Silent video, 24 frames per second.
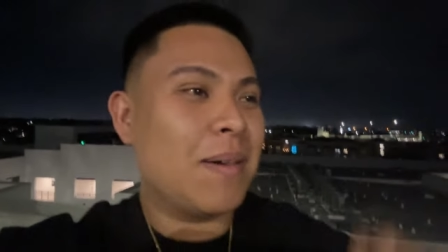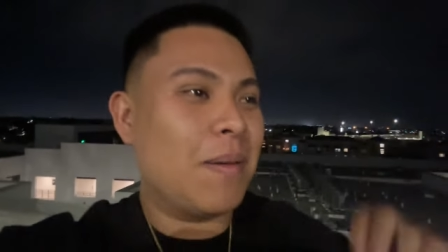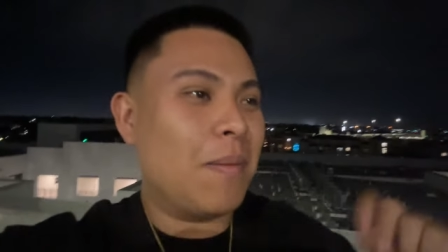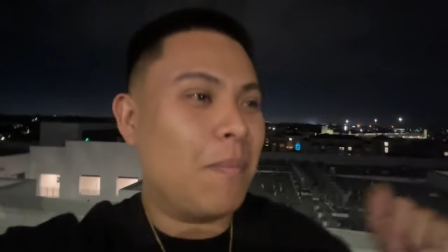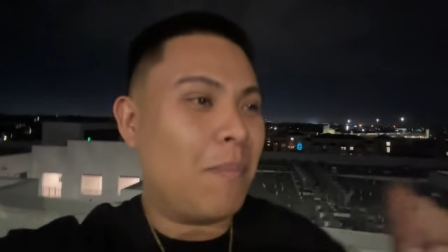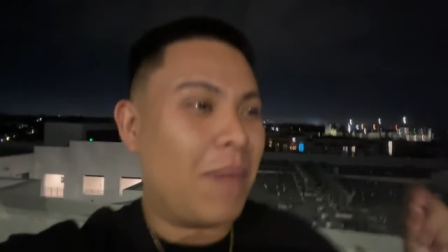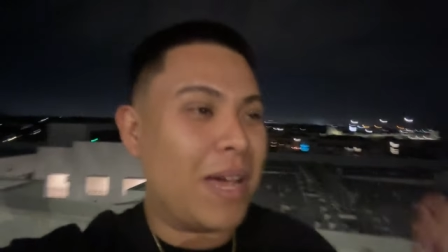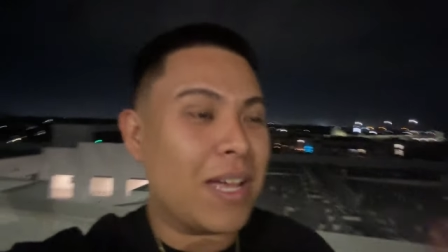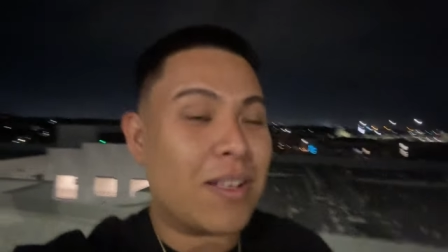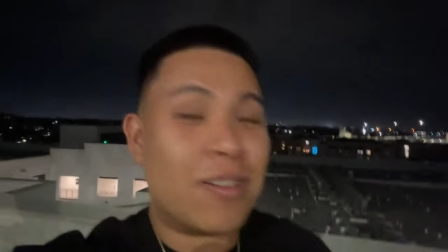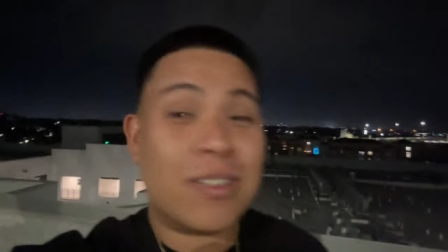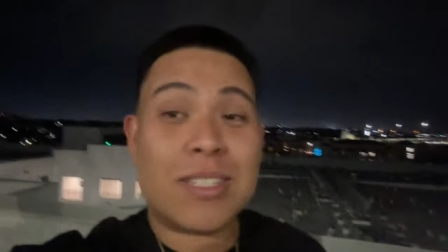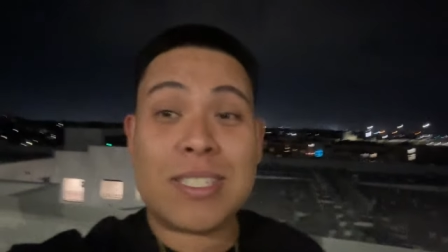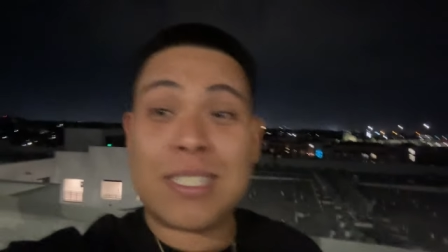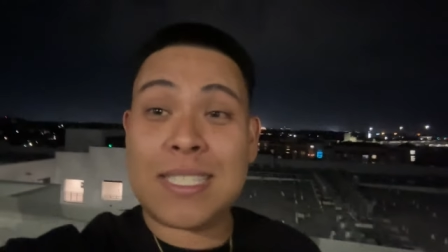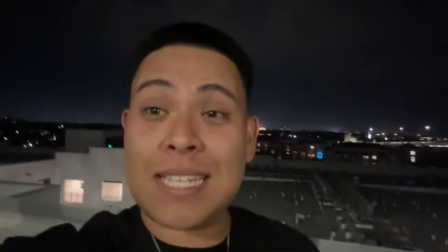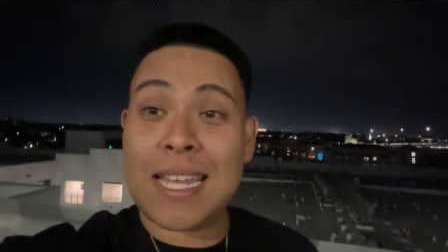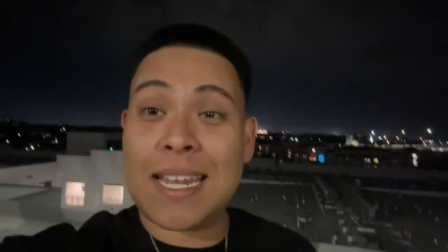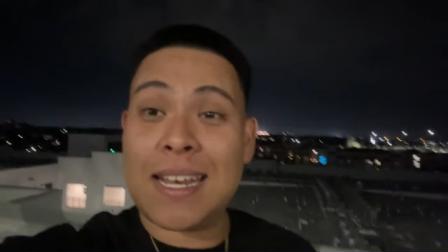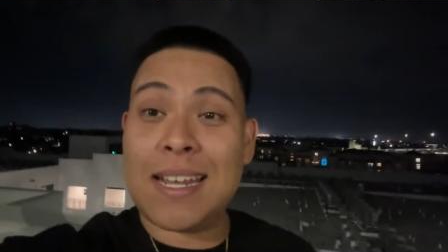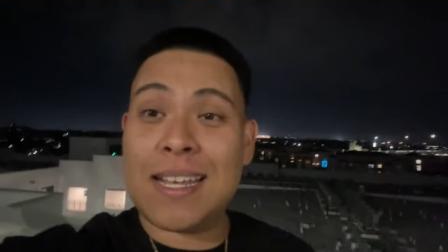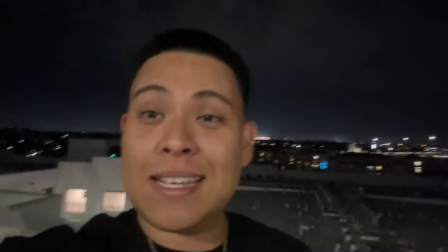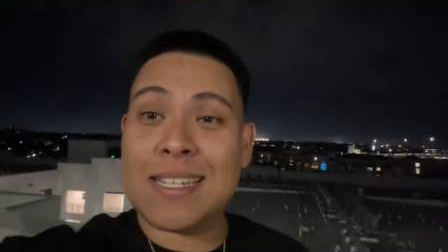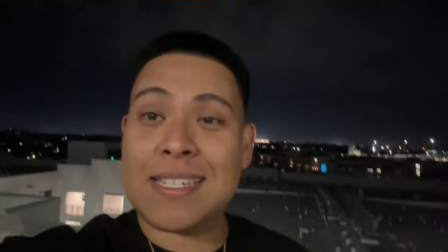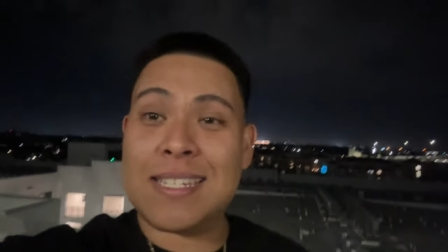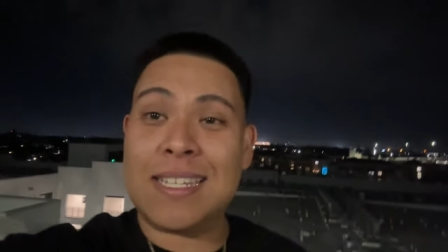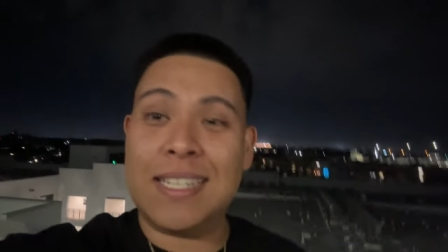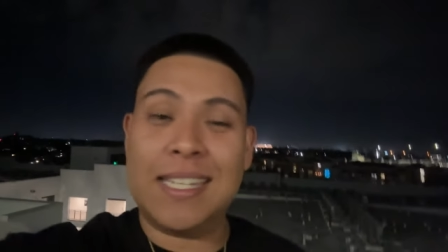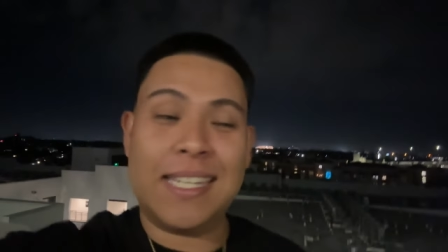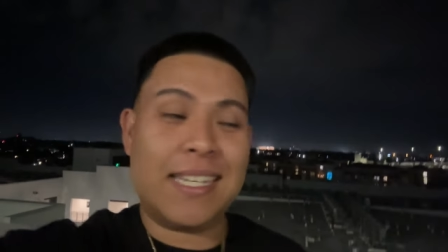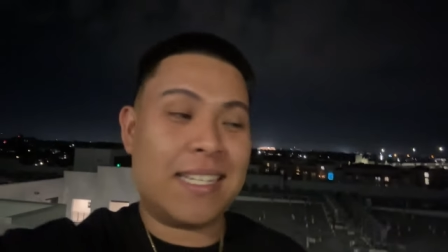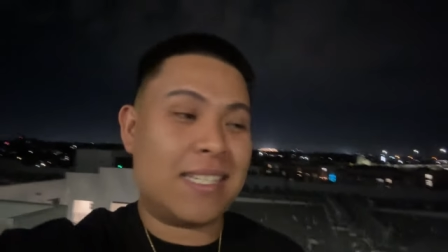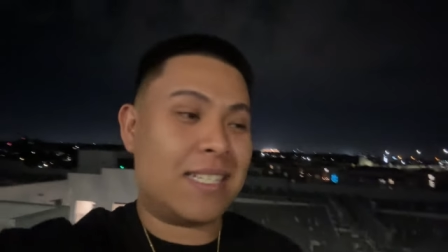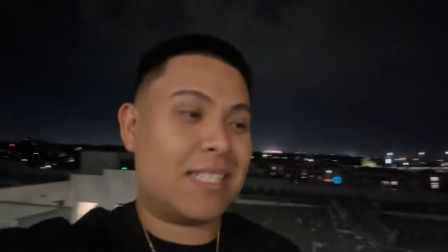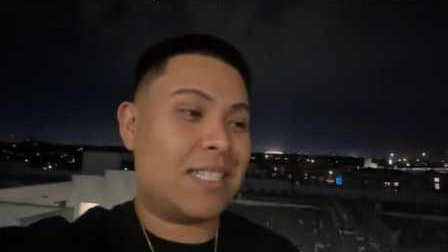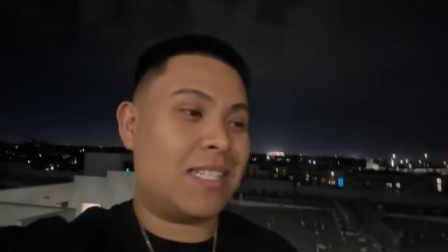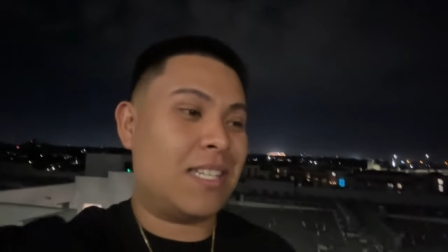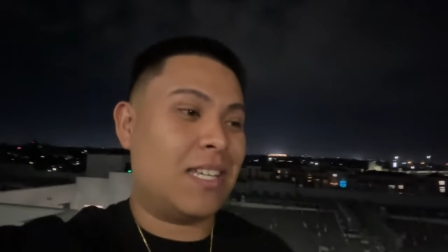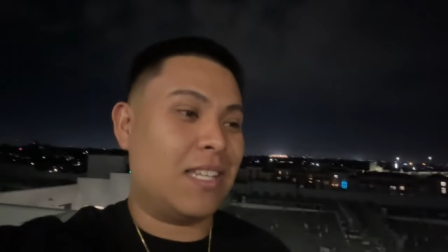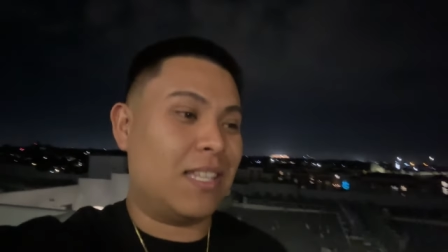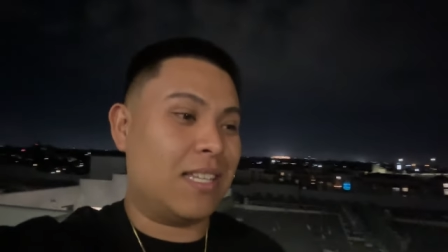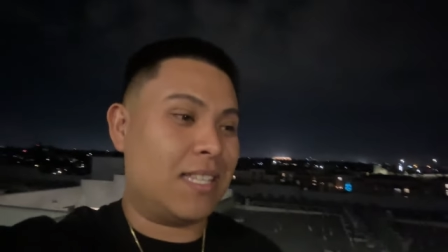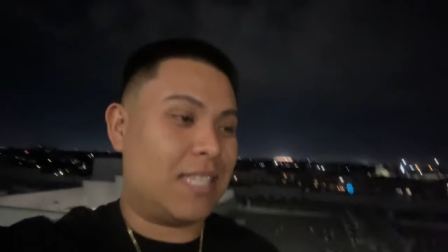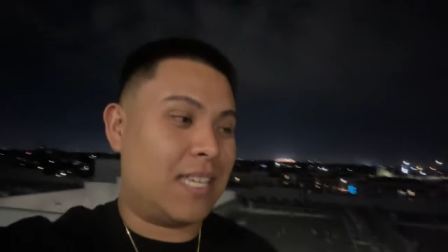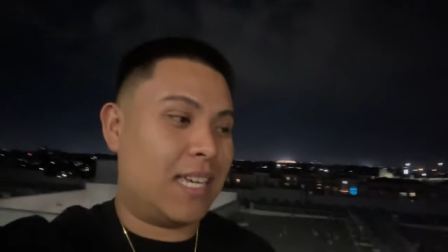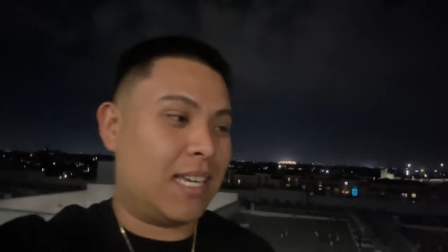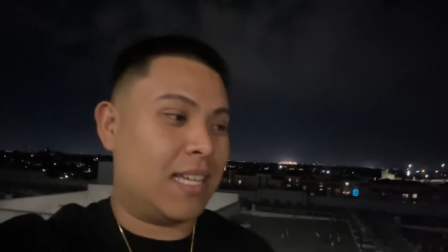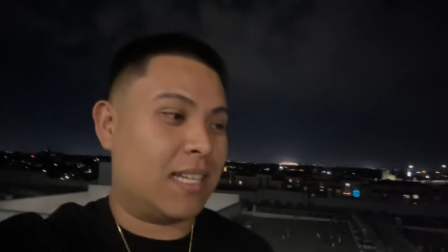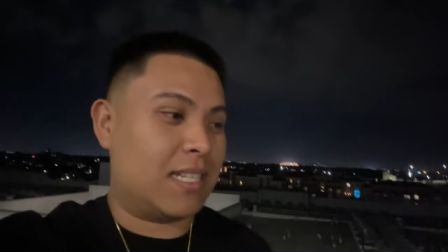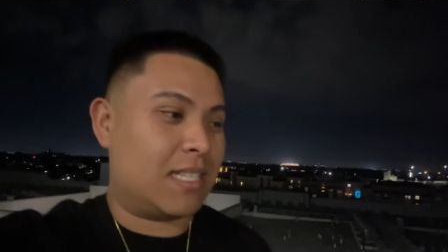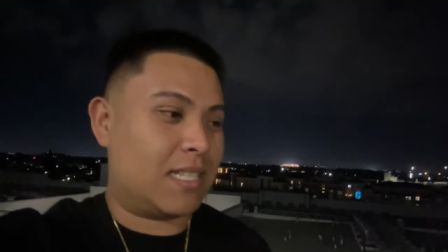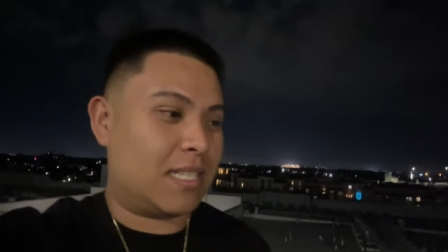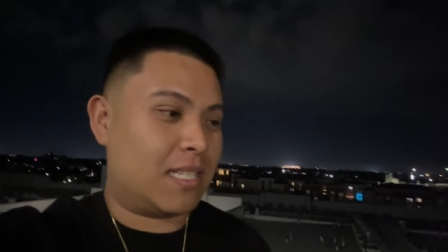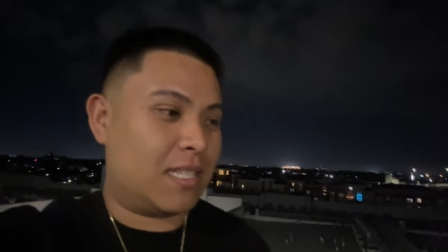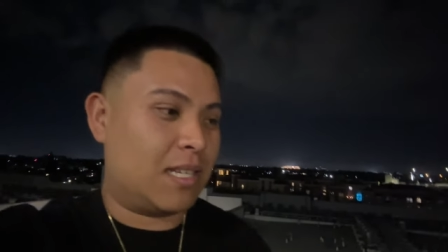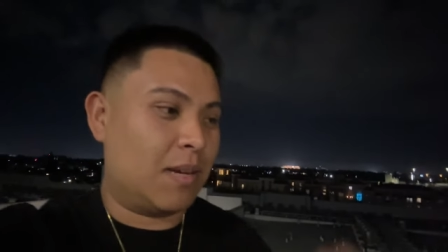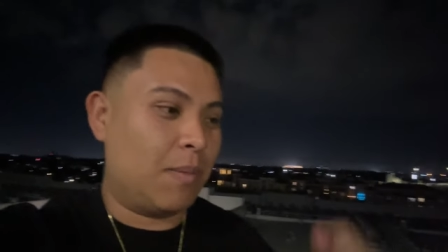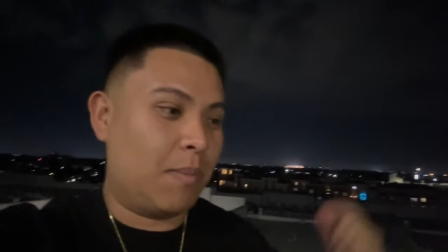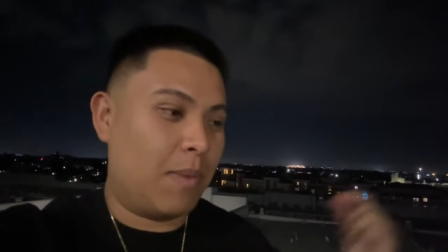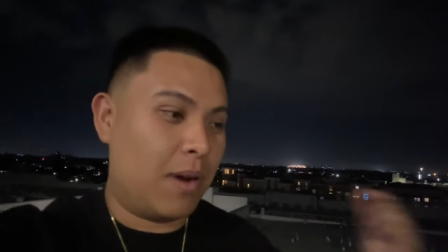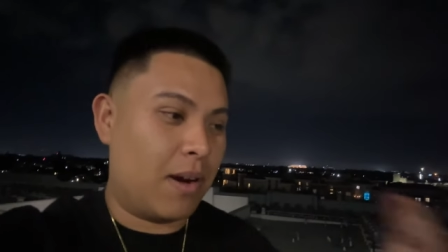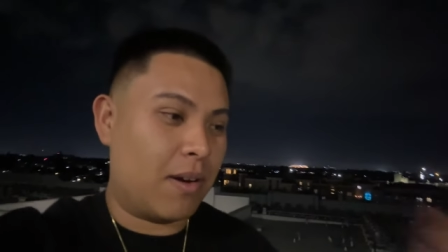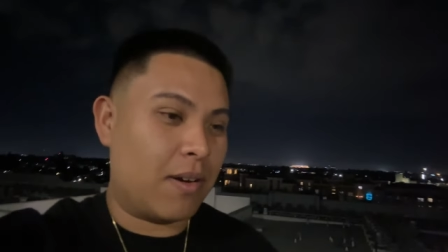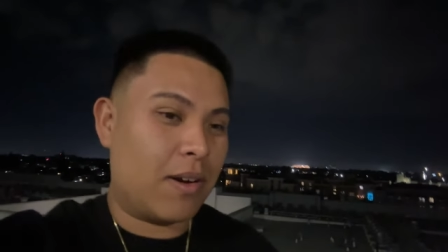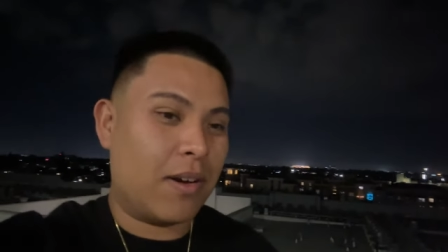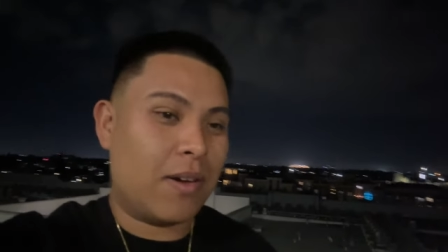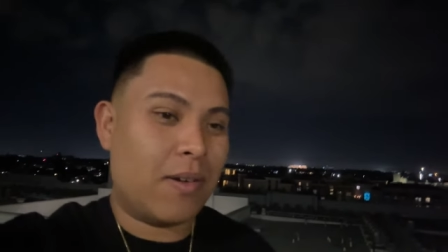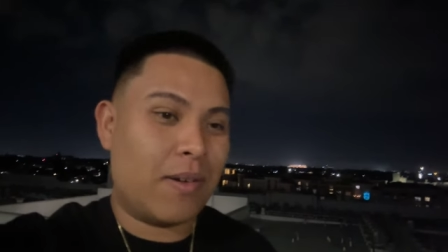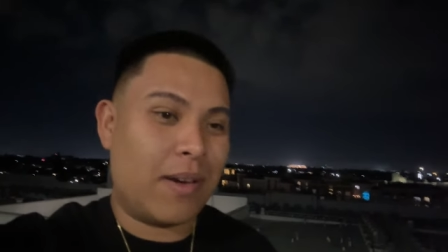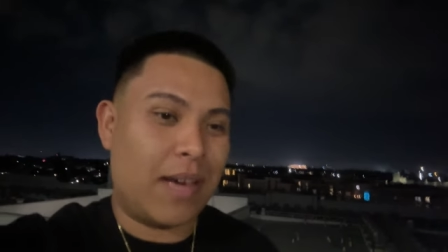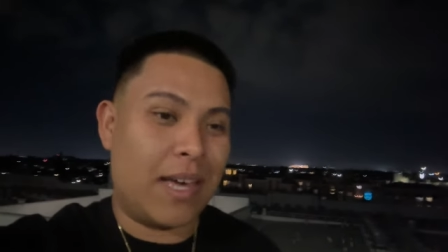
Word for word: Michael sent us links to the tickets tomorrow,